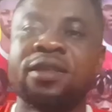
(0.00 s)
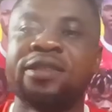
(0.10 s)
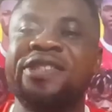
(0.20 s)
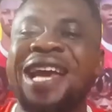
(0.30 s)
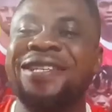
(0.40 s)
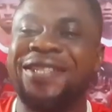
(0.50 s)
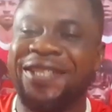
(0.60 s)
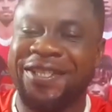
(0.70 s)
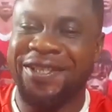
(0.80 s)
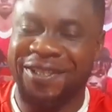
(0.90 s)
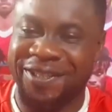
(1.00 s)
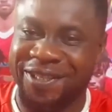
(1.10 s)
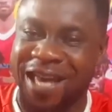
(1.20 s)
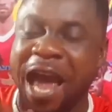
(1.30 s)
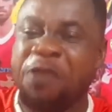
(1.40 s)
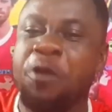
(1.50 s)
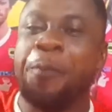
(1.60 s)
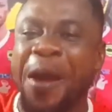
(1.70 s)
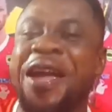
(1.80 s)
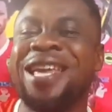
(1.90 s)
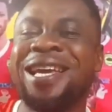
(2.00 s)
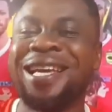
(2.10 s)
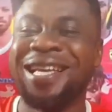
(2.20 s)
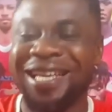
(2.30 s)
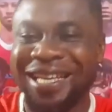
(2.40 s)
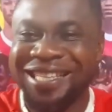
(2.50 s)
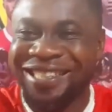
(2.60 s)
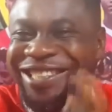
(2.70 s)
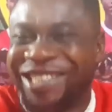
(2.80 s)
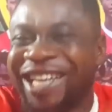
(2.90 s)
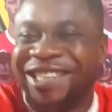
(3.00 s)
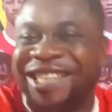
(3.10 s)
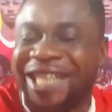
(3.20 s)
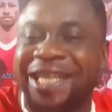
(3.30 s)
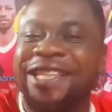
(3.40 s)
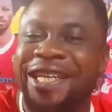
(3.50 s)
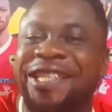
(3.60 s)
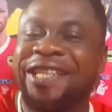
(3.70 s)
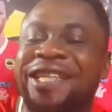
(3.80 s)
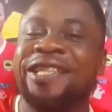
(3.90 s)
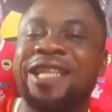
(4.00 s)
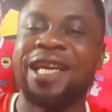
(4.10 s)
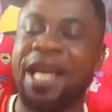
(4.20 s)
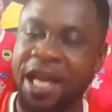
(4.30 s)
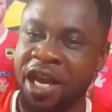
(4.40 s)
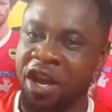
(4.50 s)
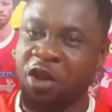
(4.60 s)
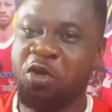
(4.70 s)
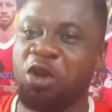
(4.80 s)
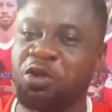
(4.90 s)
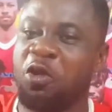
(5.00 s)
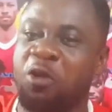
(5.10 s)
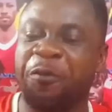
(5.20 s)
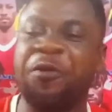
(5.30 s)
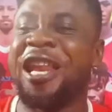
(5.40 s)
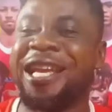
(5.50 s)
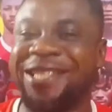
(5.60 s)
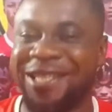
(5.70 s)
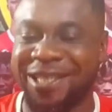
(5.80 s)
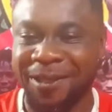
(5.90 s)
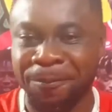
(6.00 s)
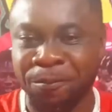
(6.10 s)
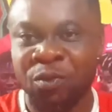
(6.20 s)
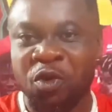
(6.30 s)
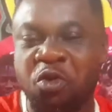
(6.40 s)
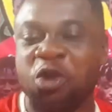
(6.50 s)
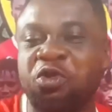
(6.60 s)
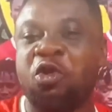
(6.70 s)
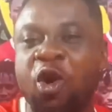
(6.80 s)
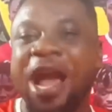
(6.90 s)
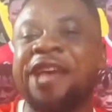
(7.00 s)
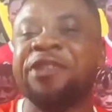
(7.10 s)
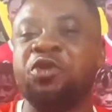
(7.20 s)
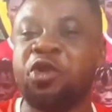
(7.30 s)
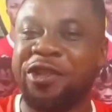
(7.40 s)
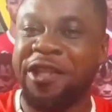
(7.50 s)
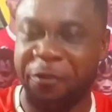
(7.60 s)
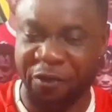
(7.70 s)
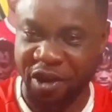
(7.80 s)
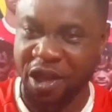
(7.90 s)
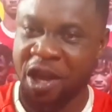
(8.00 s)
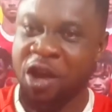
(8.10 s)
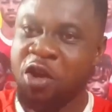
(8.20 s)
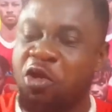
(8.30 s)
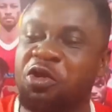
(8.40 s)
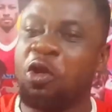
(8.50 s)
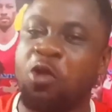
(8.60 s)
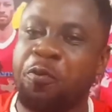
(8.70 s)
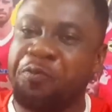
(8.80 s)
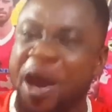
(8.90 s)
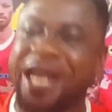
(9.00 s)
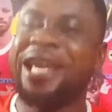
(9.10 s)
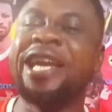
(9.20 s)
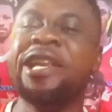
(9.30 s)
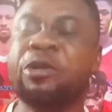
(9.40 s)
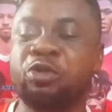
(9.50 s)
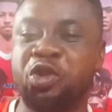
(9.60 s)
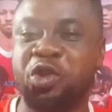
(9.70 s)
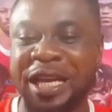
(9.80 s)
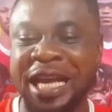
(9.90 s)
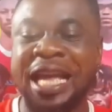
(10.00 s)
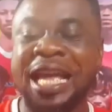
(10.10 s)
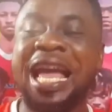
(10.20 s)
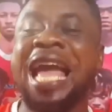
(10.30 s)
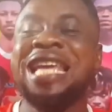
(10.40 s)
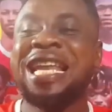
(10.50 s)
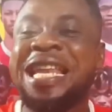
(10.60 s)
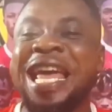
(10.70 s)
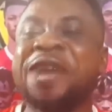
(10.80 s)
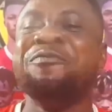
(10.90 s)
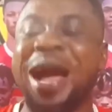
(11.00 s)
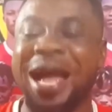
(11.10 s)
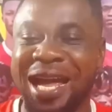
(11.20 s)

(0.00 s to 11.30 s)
Yes, I'm not paying. Say, Kotoko Phyllis, Kotoko exclusive, Kotoko breaking news. A name,